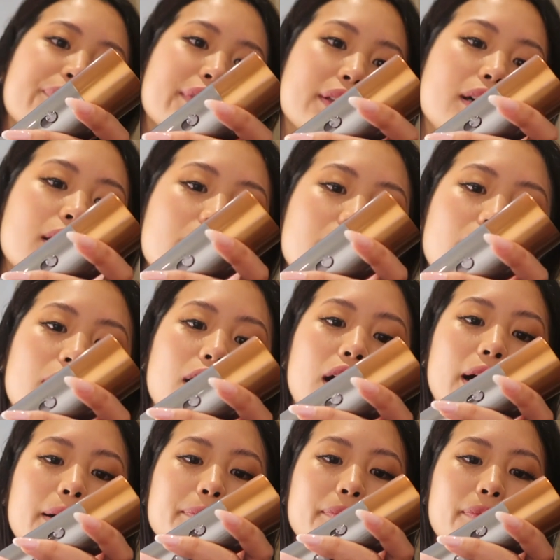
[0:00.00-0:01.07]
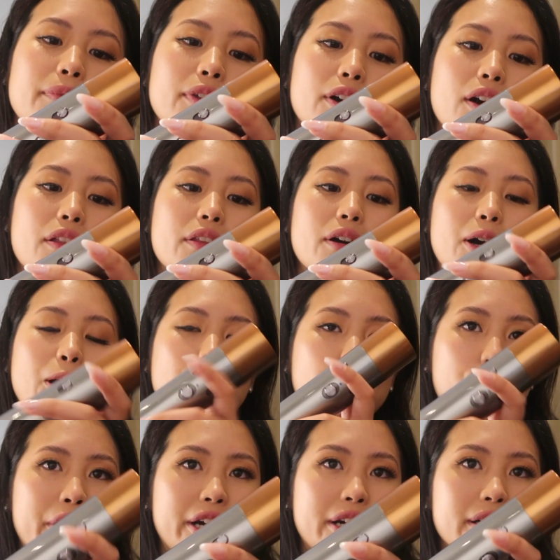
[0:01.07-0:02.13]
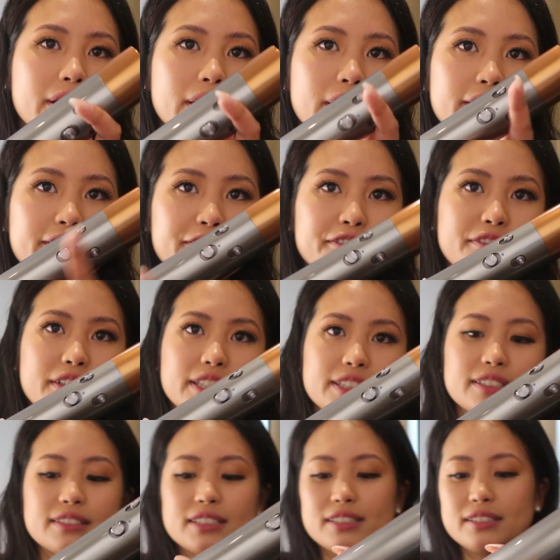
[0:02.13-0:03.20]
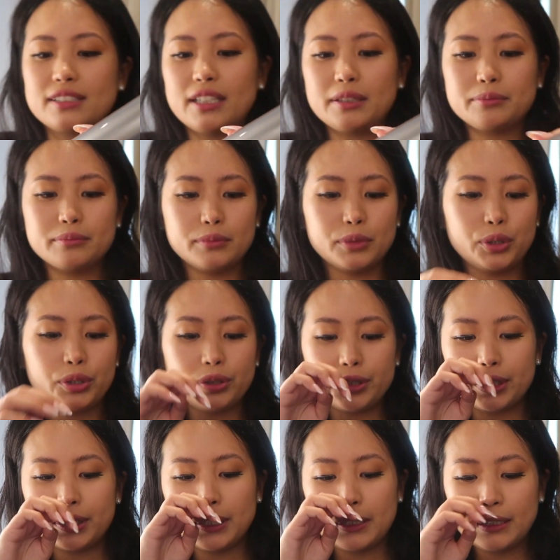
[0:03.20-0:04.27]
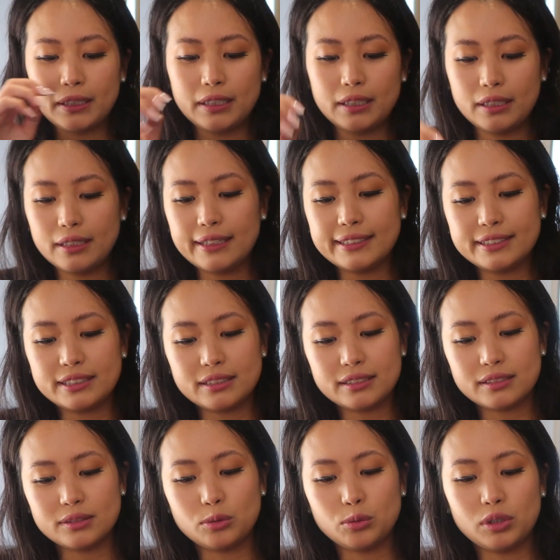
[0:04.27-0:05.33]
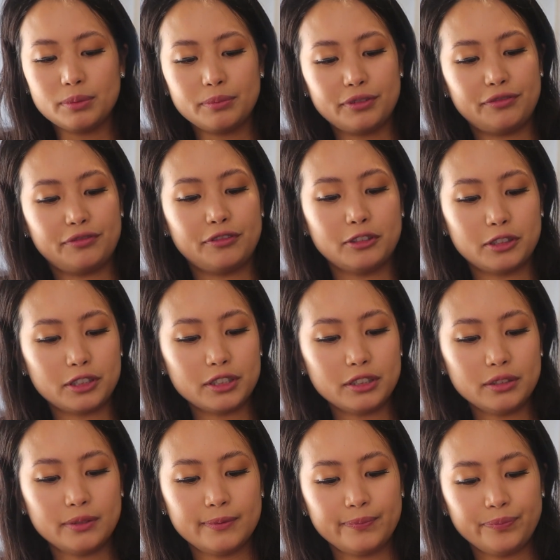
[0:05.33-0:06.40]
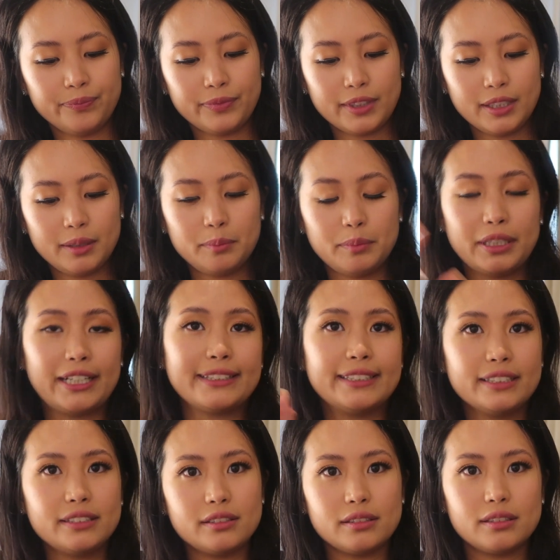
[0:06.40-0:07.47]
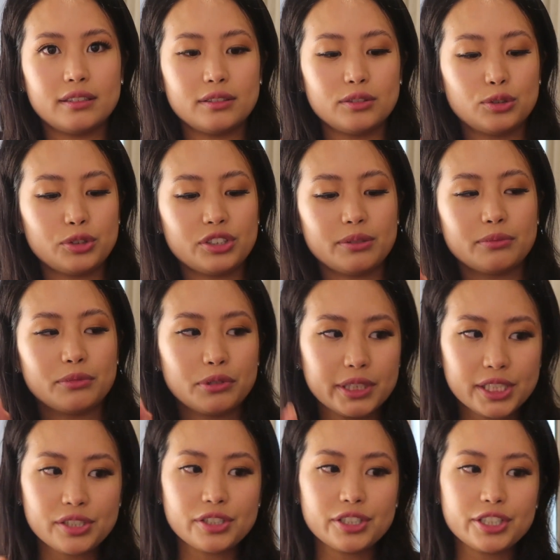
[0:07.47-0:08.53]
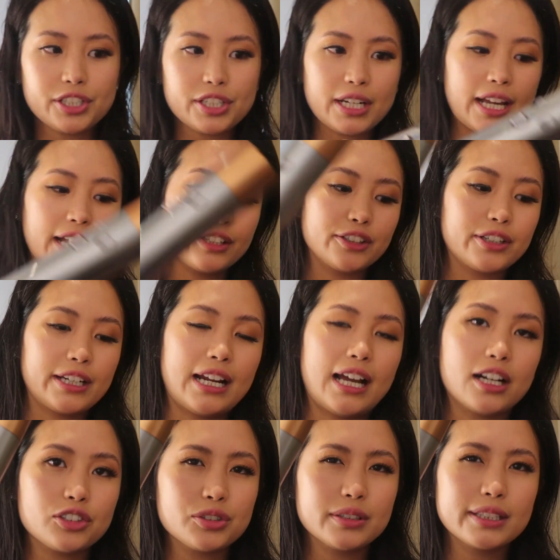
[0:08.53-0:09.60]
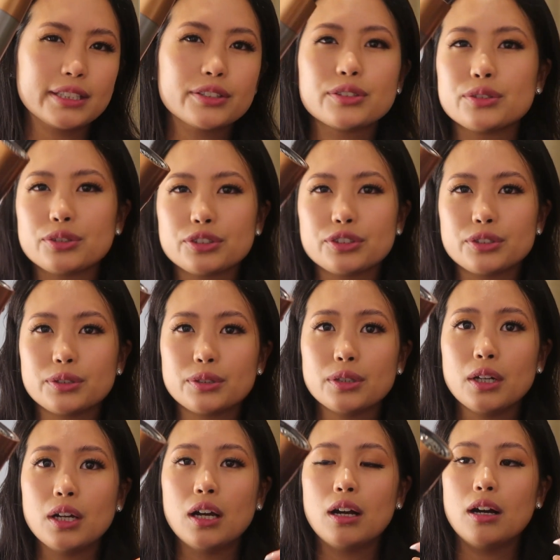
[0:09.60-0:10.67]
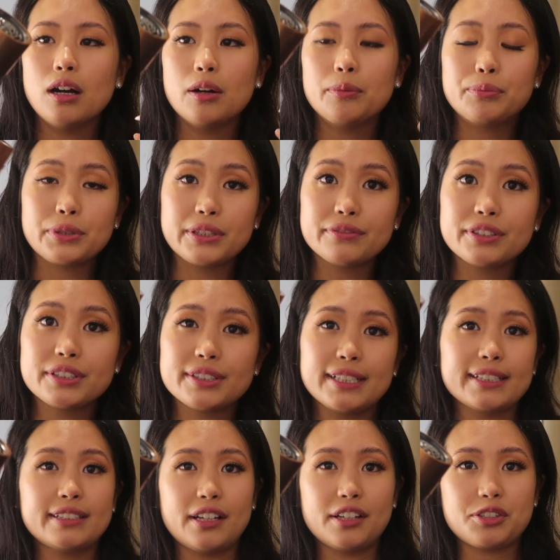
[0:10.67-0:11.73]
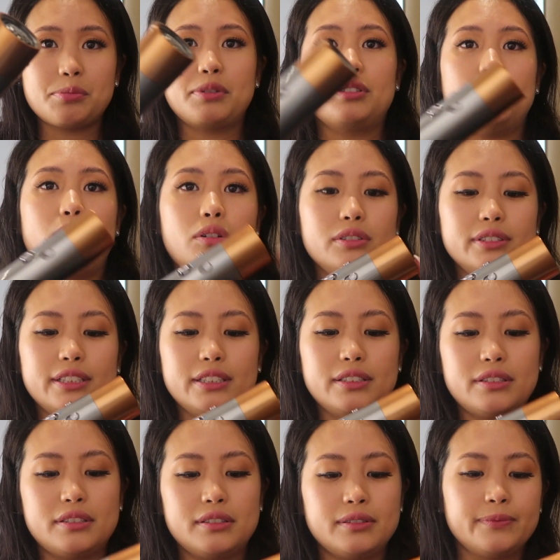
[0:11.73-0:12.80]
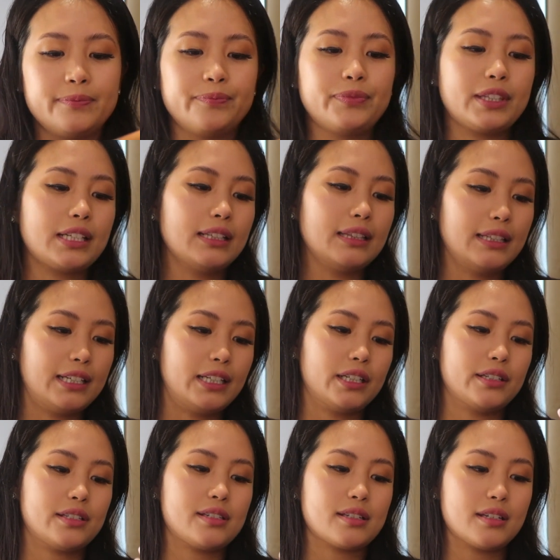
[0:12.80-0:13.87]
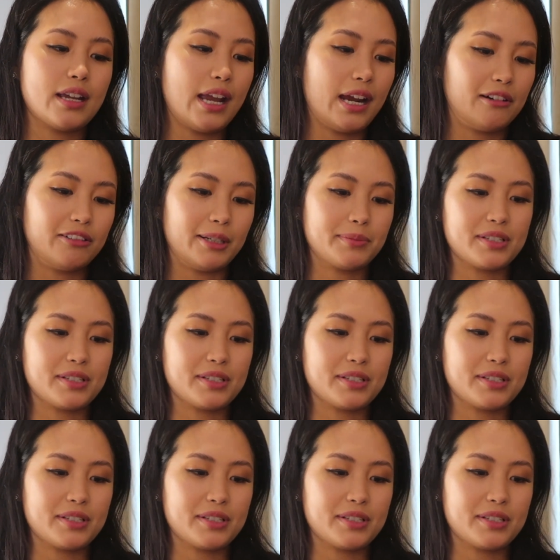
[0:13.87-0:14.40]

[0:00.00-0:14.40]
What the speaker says: Now, I'm not aware if it's the same motor as the one before, but I did do some research, and you can actually use your previous attachment on this latest Airwrap